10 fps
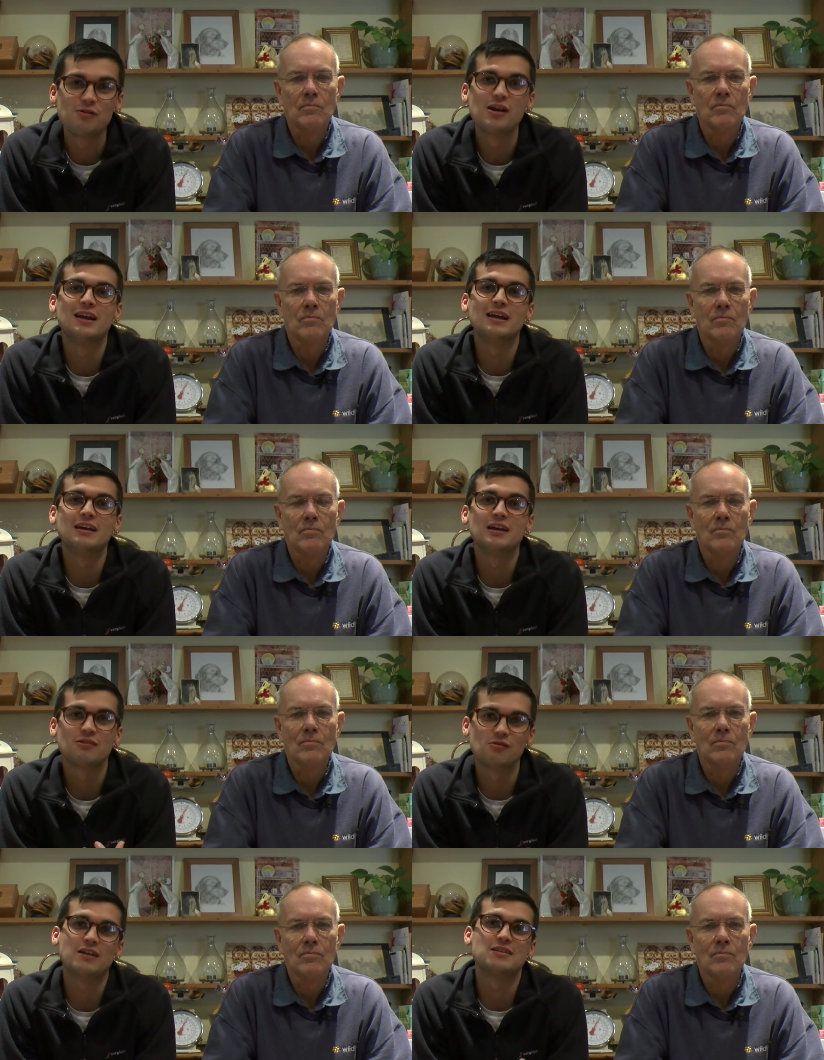Speaker 1: really
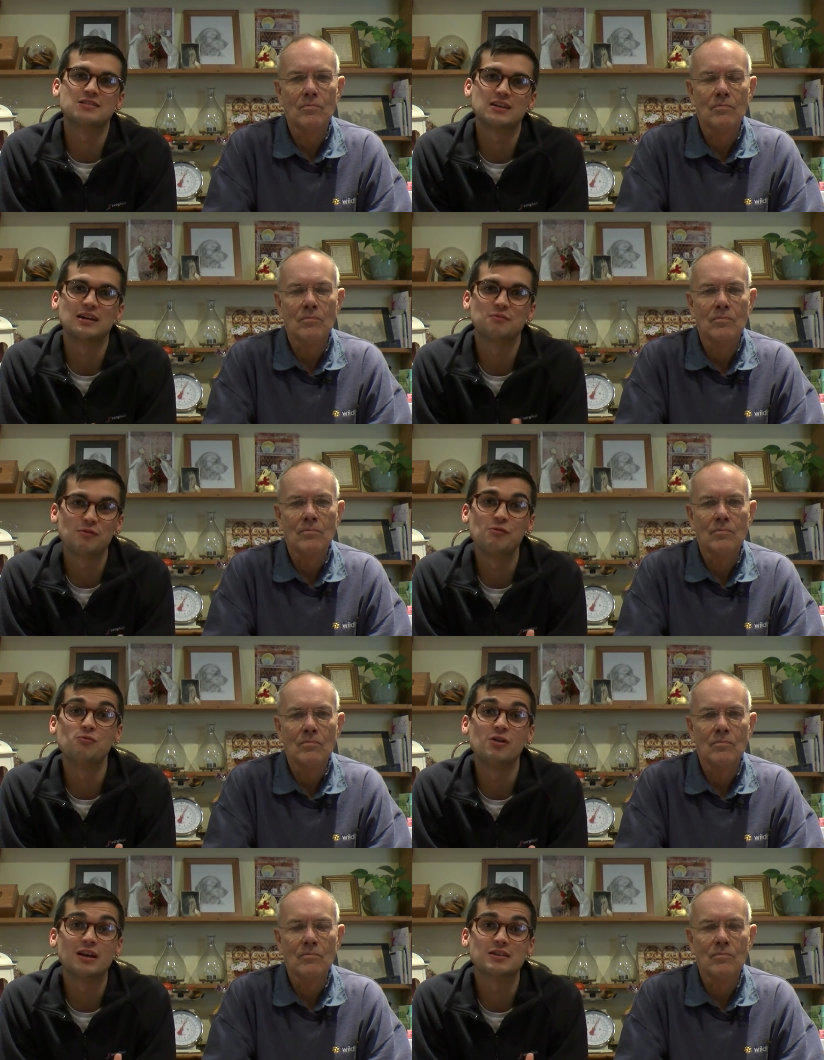great to see, and we're all
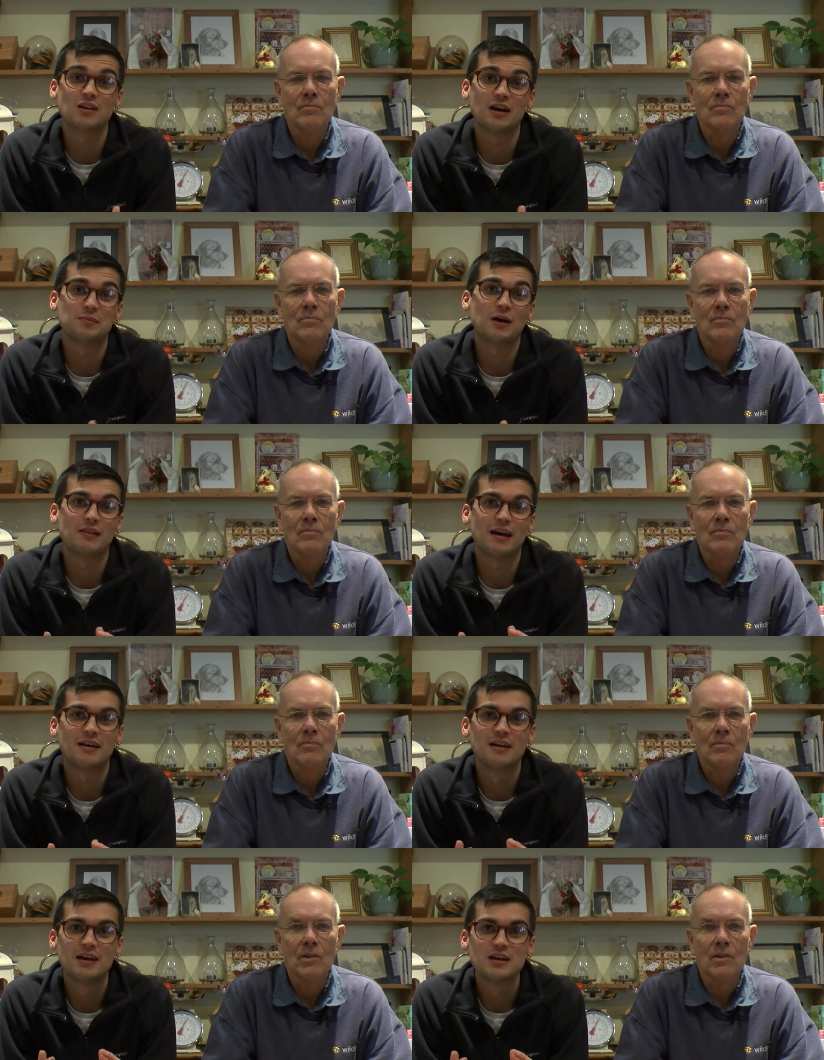really excited about that.
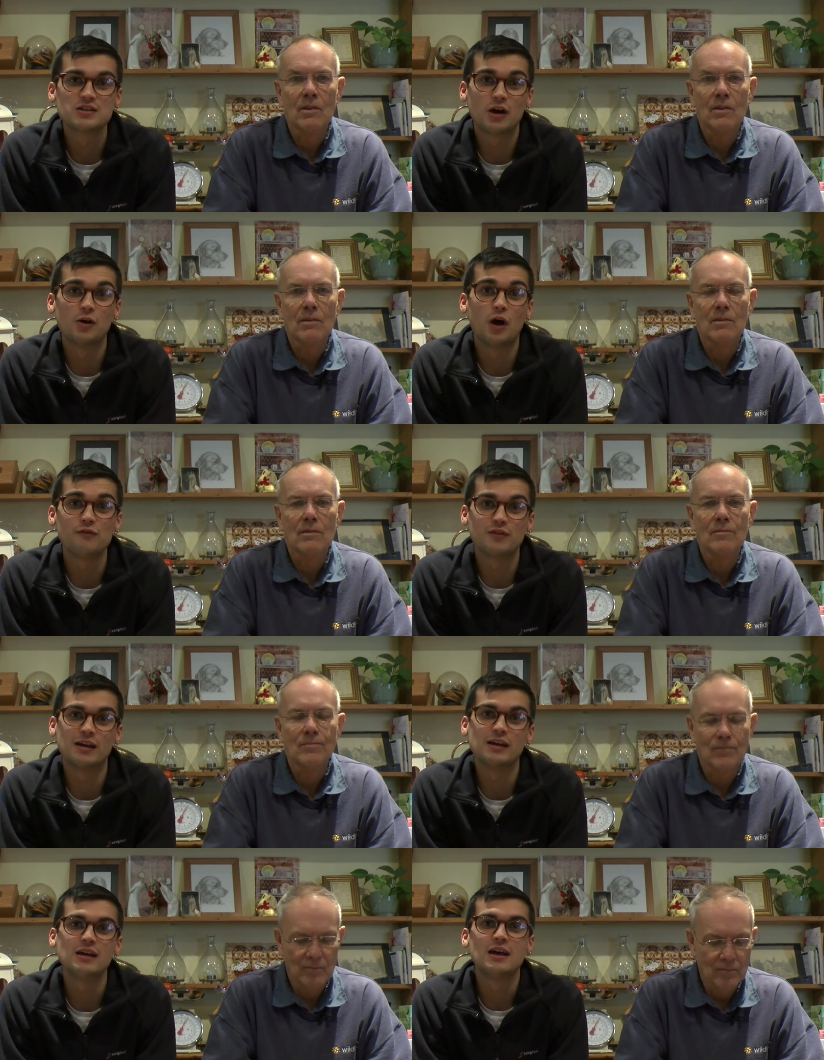So
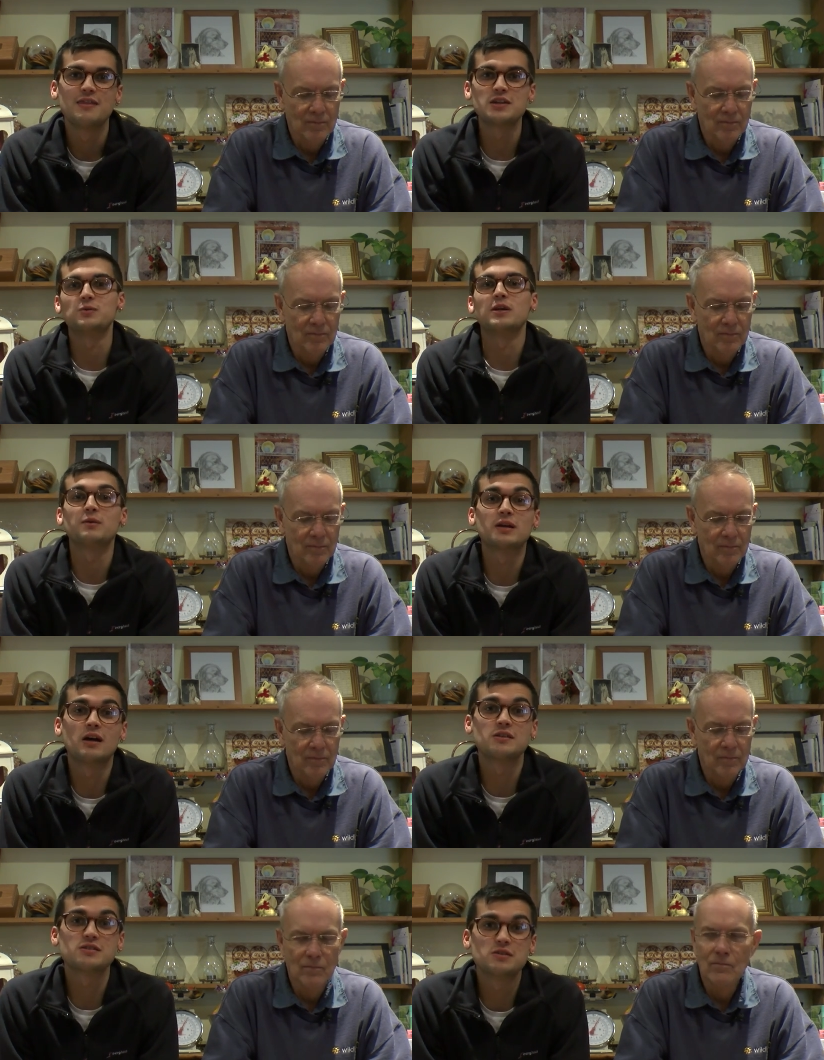hopefully this week we can
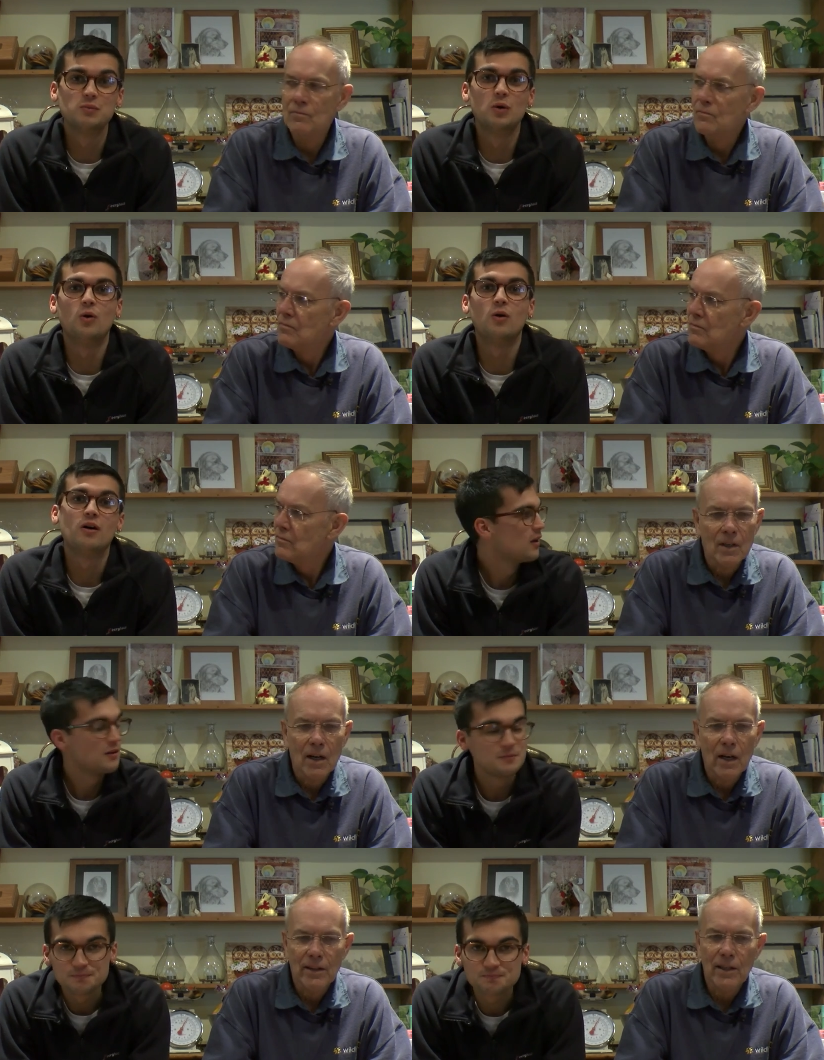answer some more.
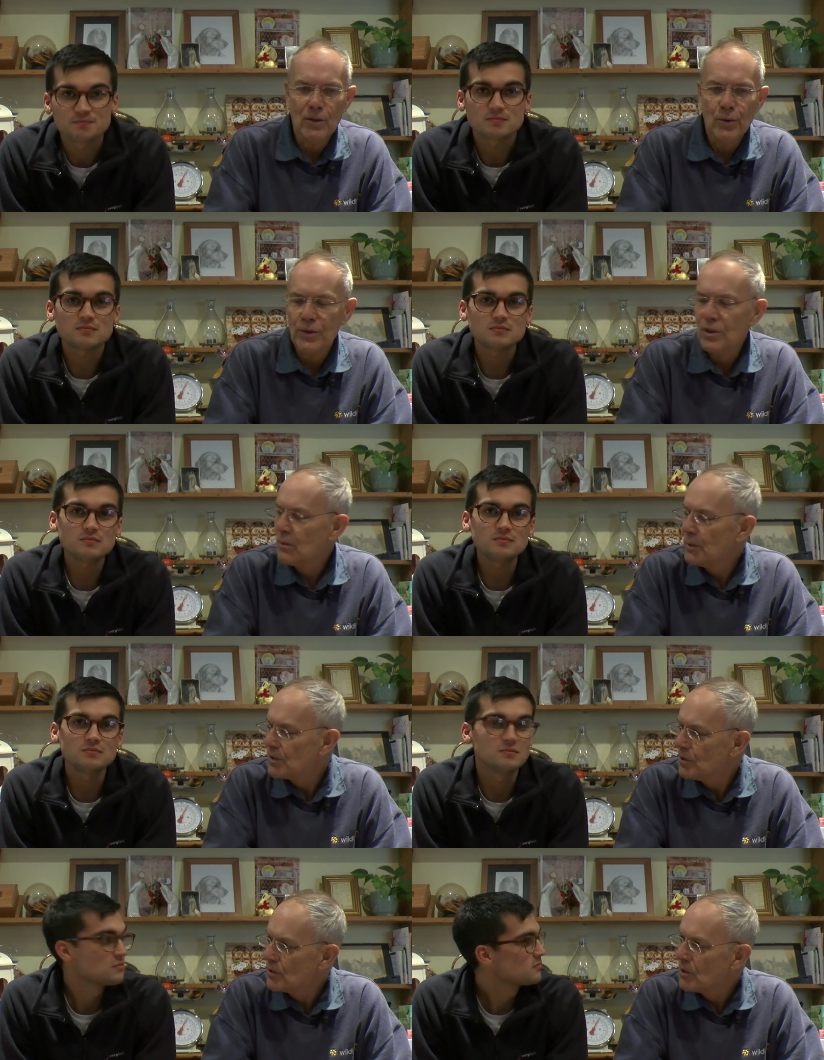
Speaker 2: I think all the
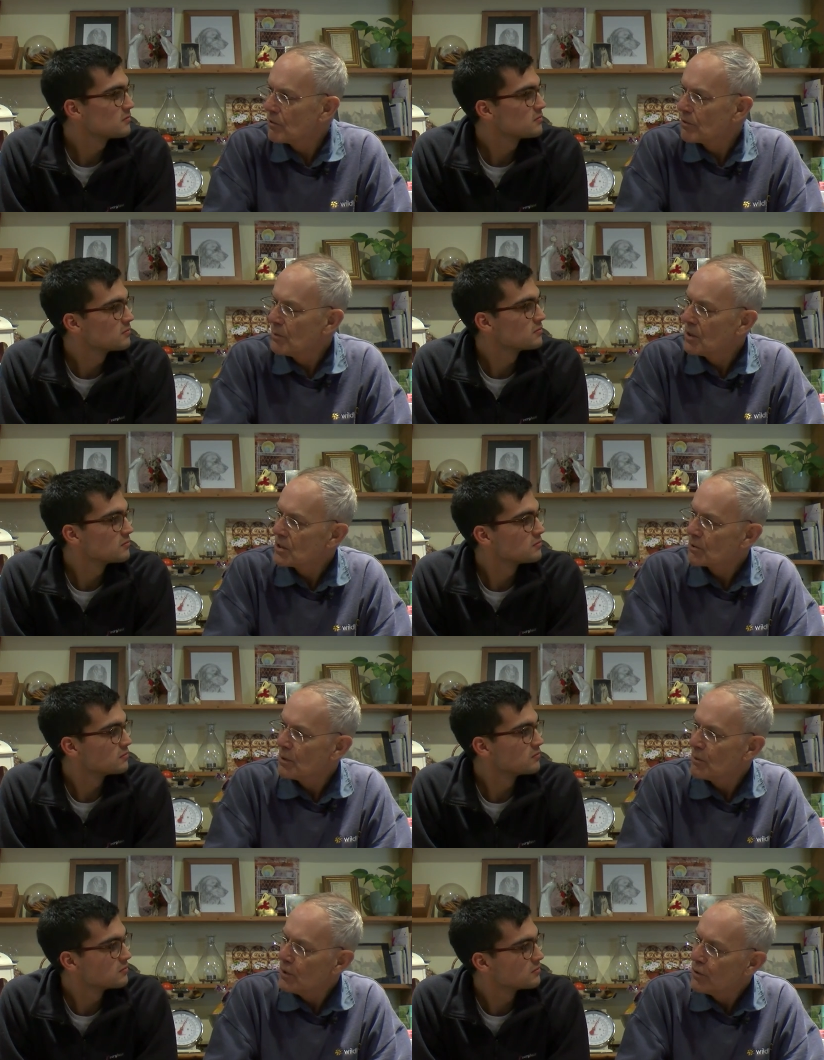comments you got from last
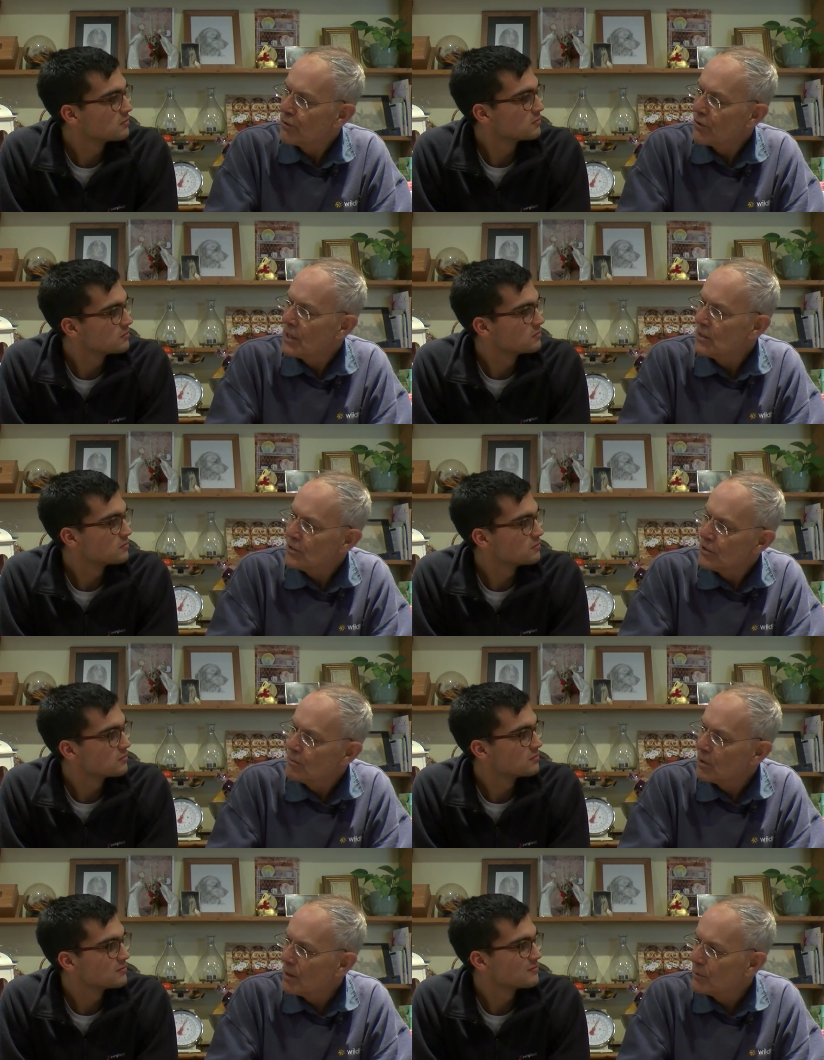week were your friends. You
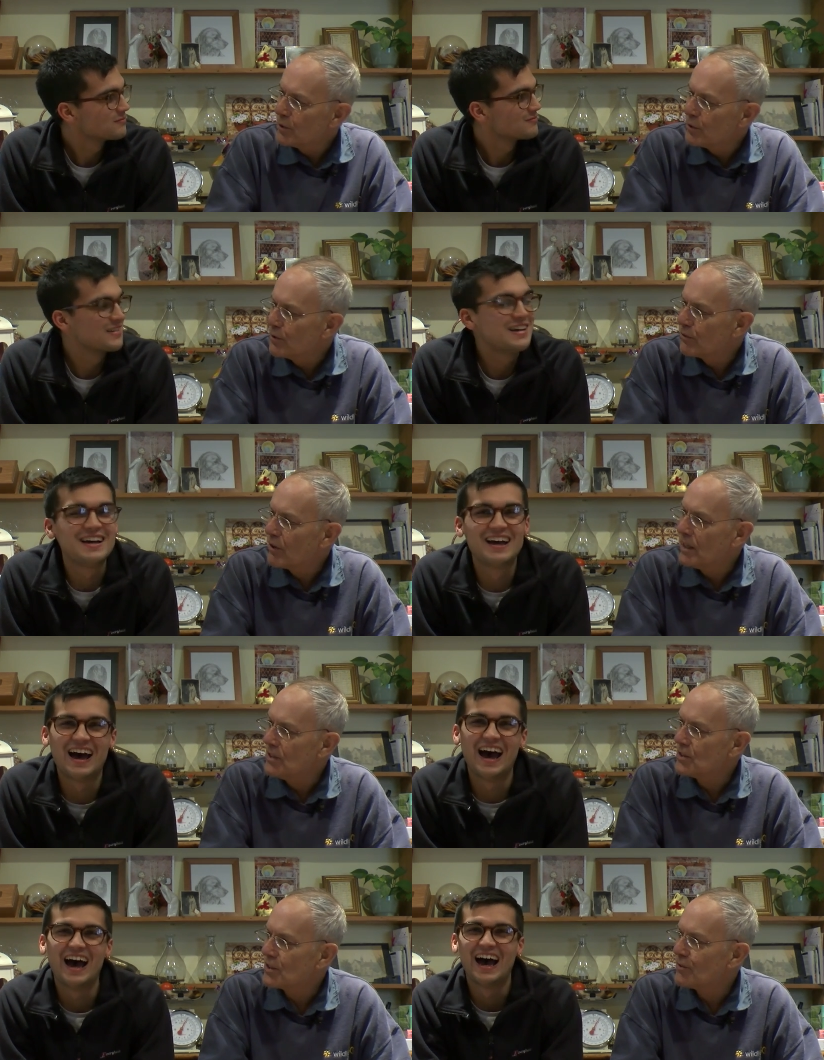bribed all your
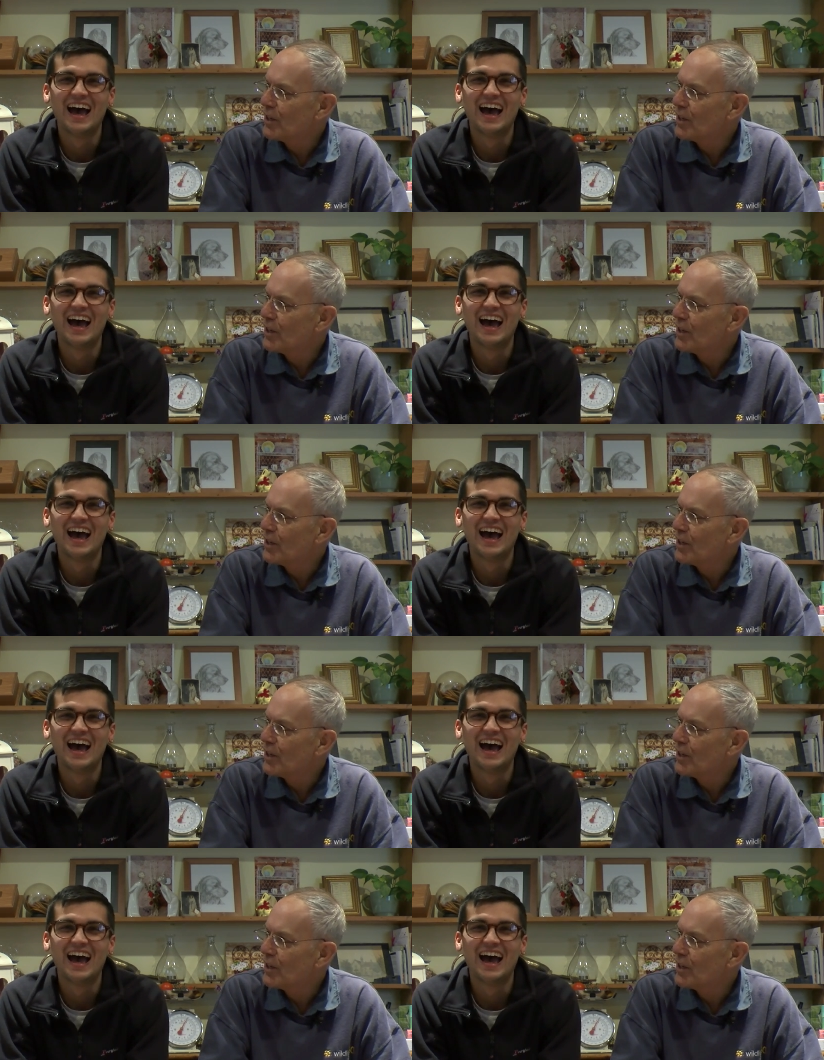friends to